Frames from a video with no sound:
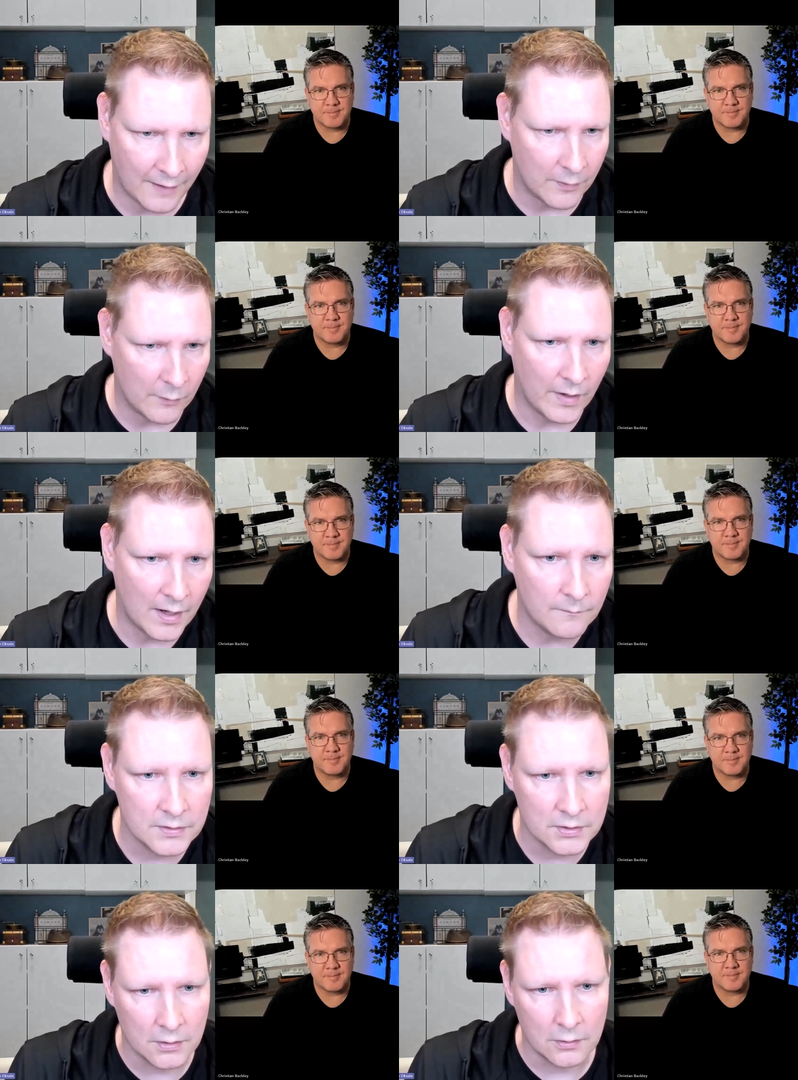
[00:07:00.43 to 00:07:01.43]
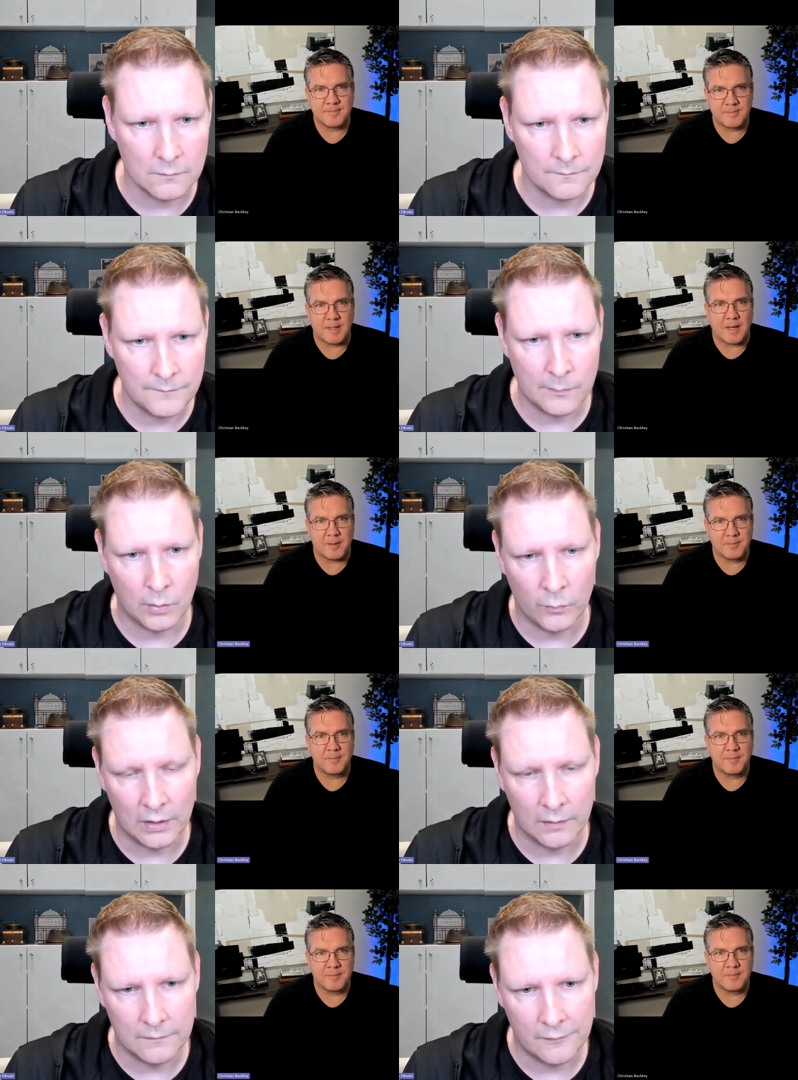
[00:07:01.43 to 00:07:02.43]
Speaker 1: everywhere, so people yeah.
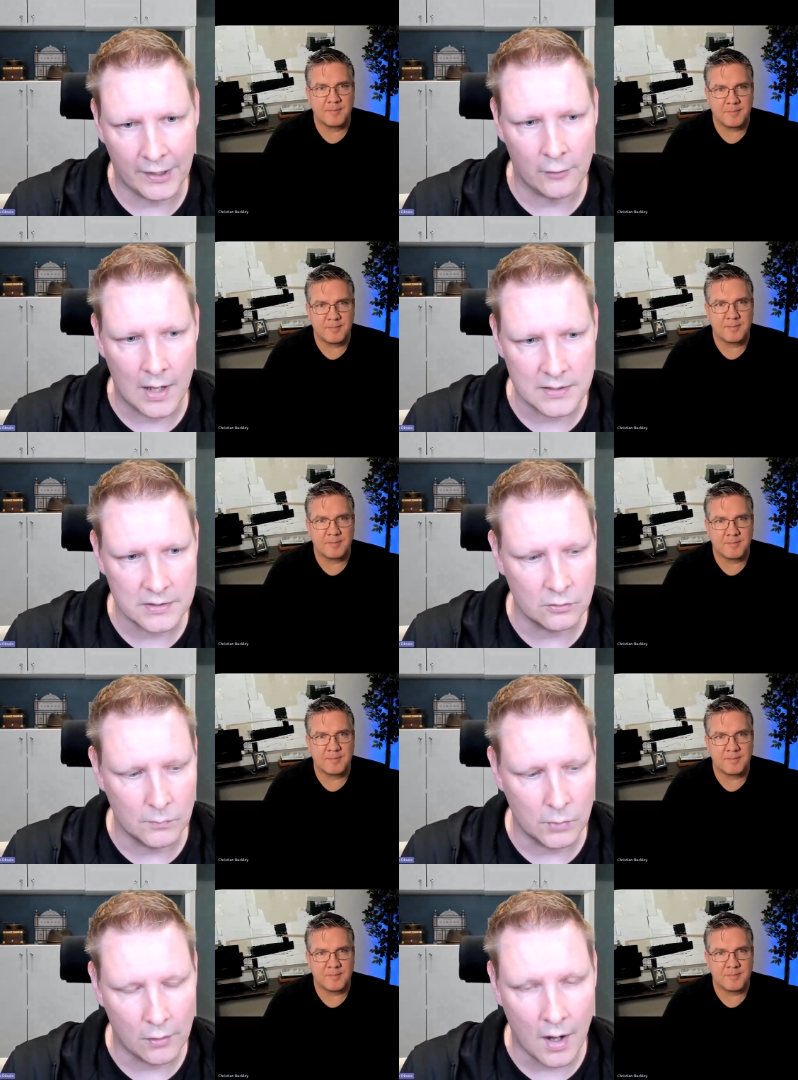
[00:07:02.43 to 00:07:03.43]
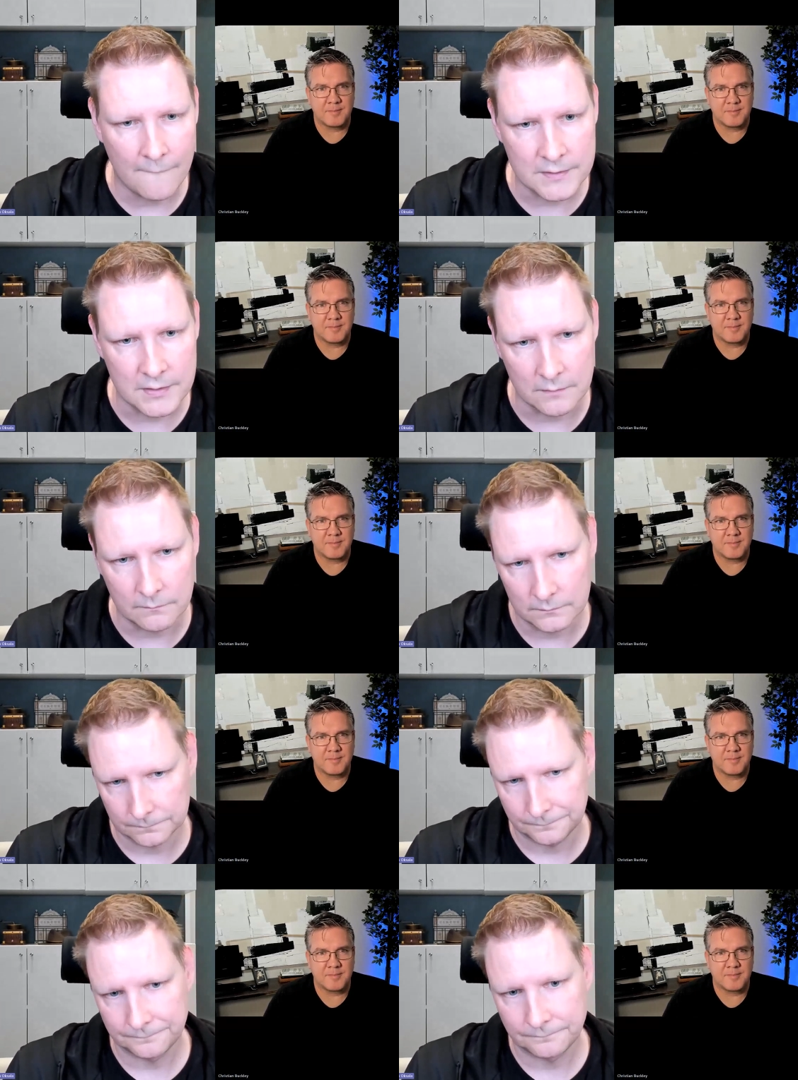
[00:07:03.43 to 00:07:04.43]
will recognize you more often.
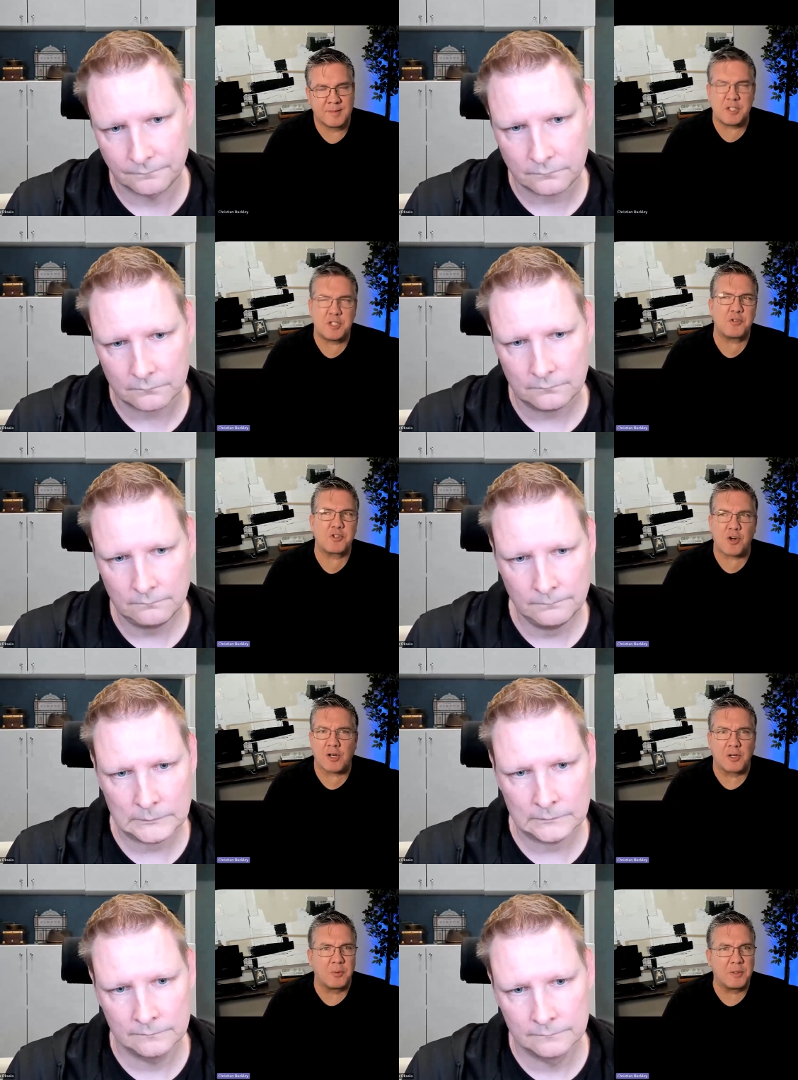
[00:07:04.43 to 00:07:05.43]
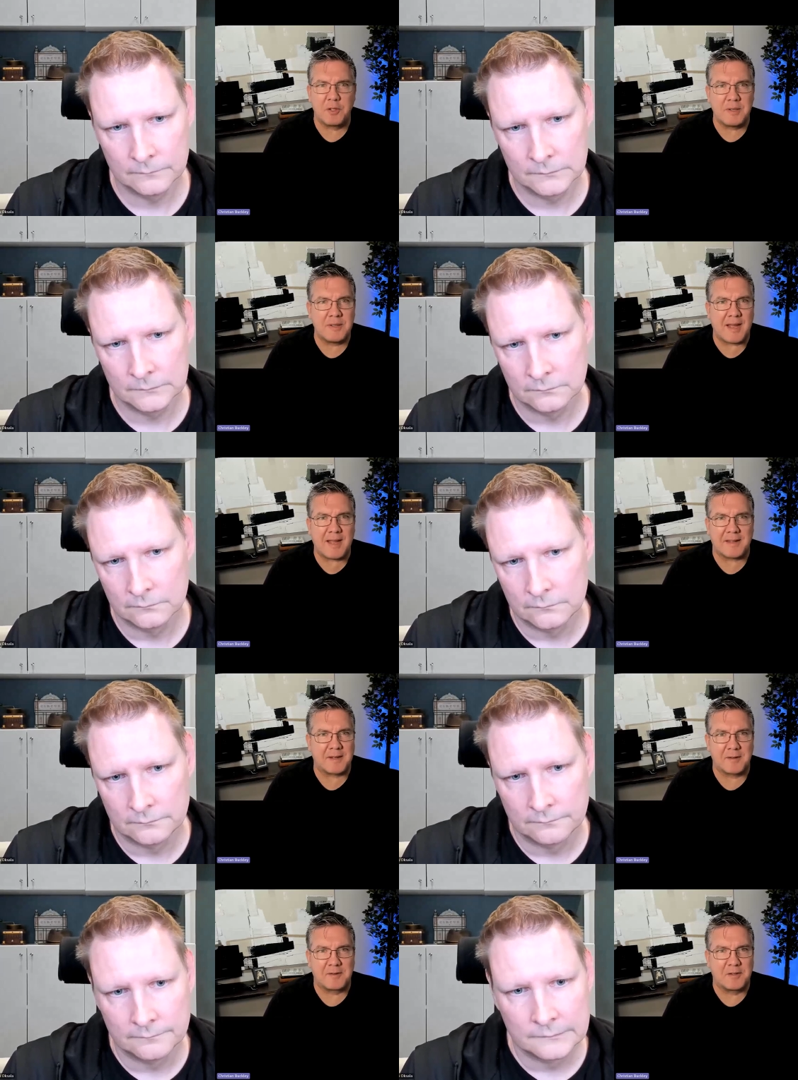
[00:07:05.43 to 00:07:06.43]
Did you
Speaker 2: struggle with doing that,
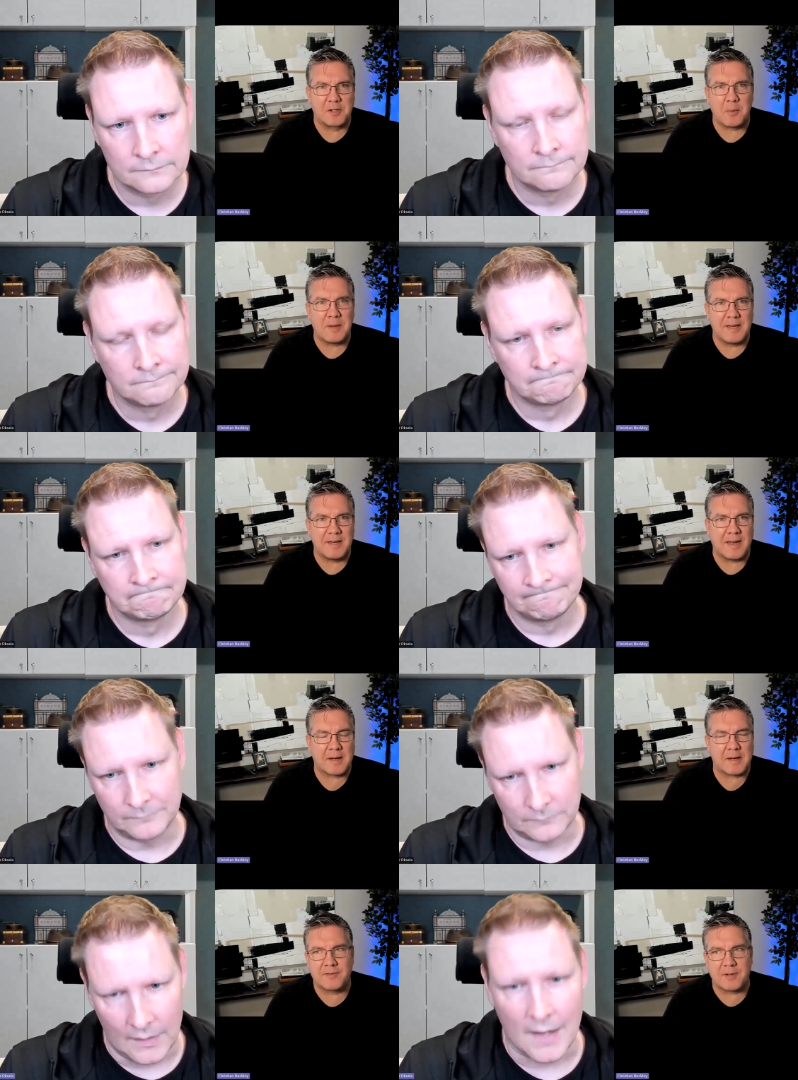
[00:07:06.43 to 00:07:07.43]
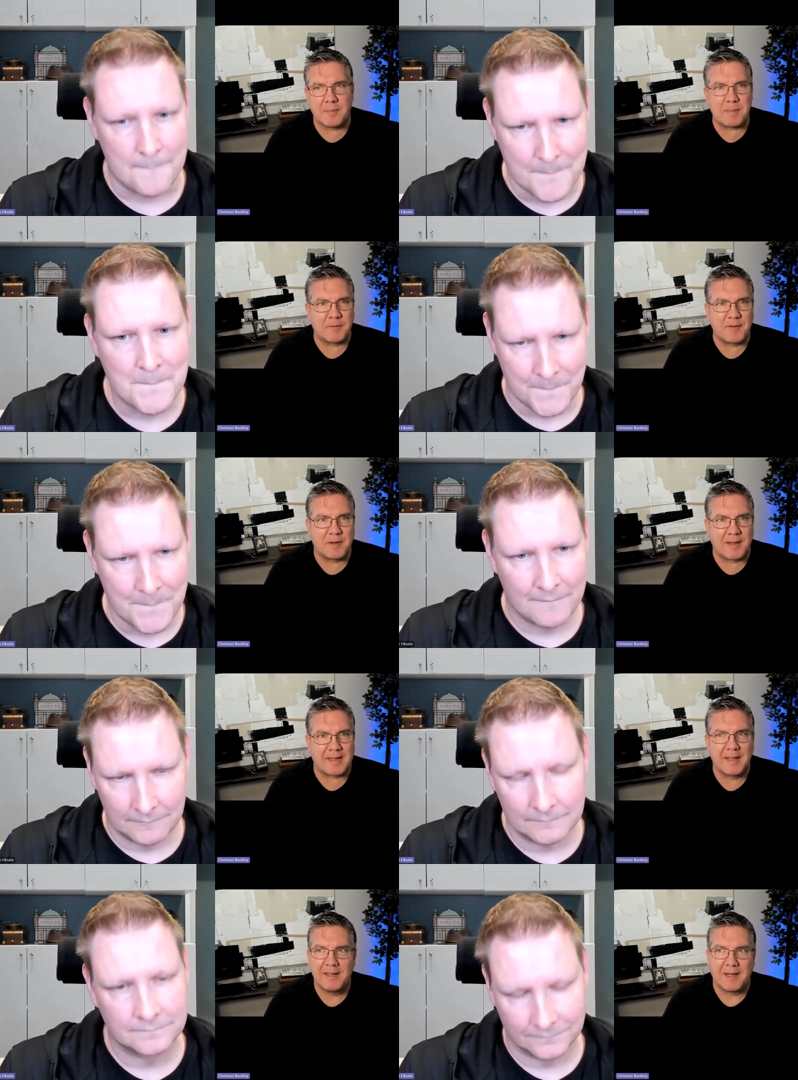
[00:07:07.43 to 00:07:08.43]
like going in? Because some people feel
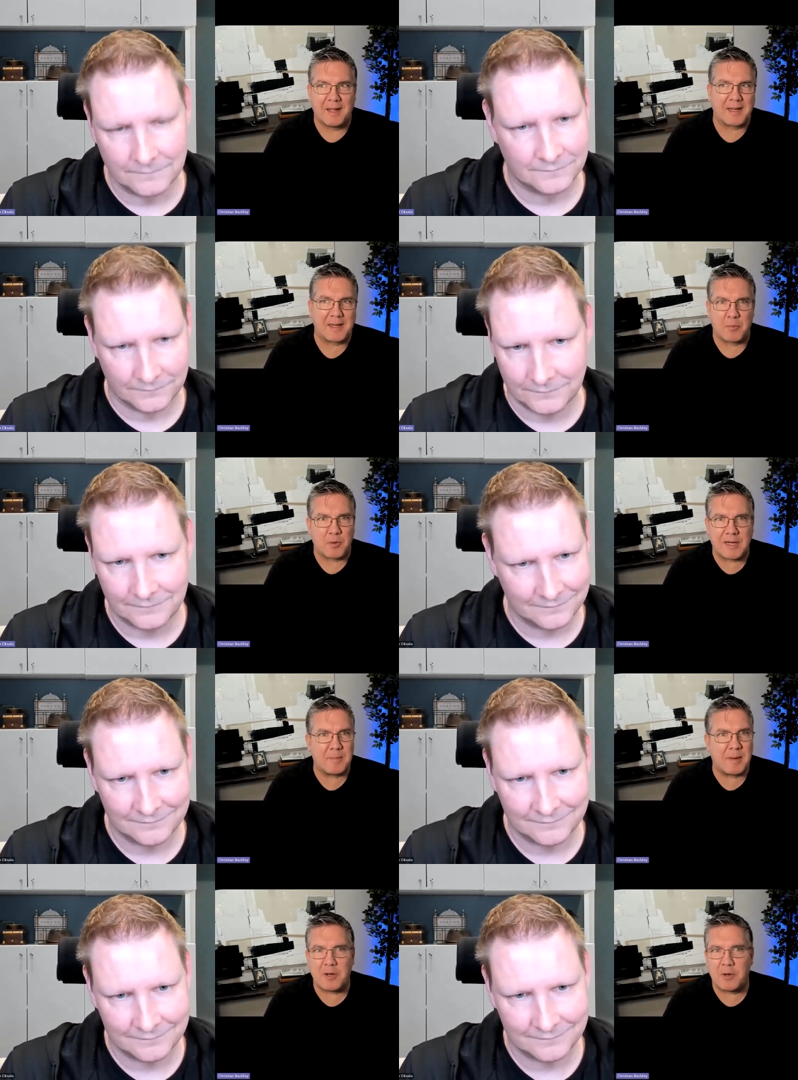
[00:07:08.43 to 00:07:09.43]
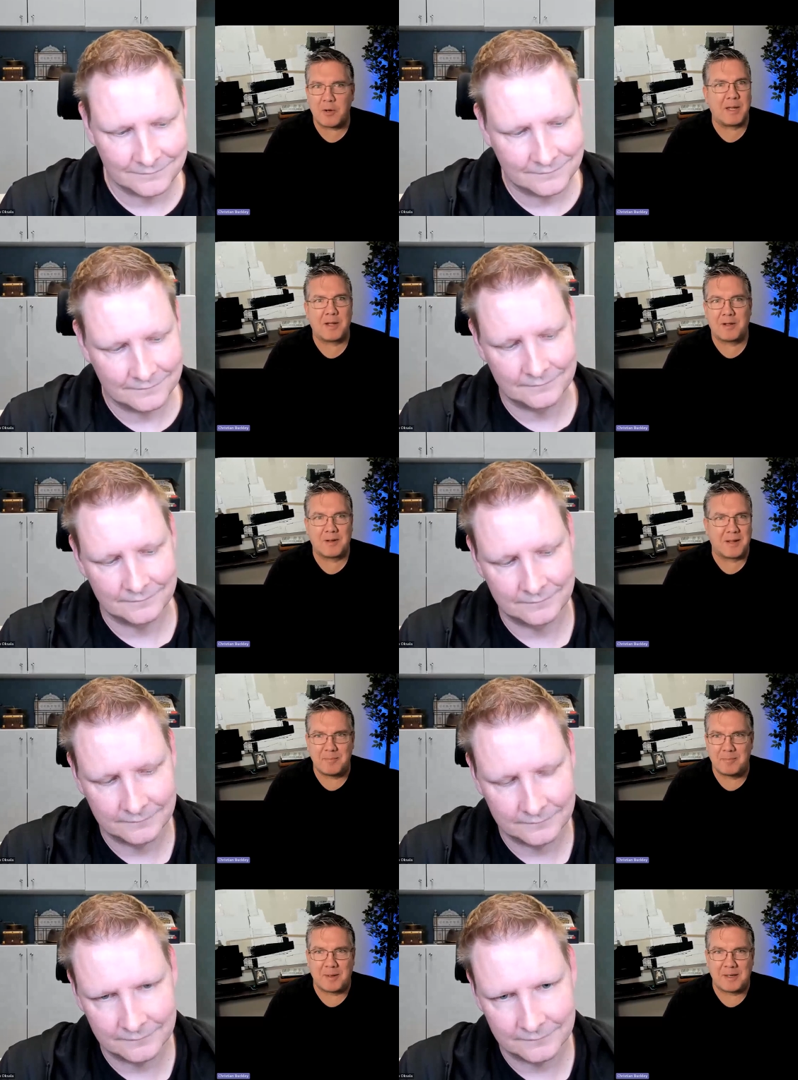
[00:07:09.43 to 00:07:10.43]
like uh, like I'm ringing my own
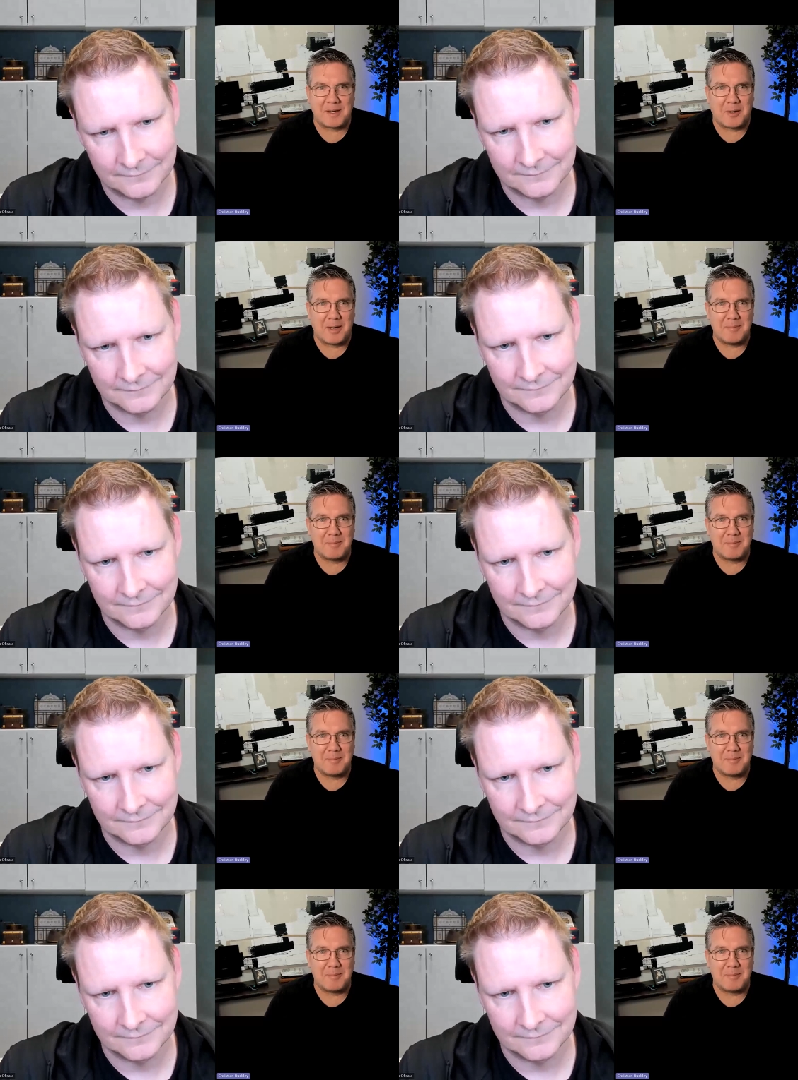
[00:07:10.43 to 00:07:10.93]
bell. I'm uh, you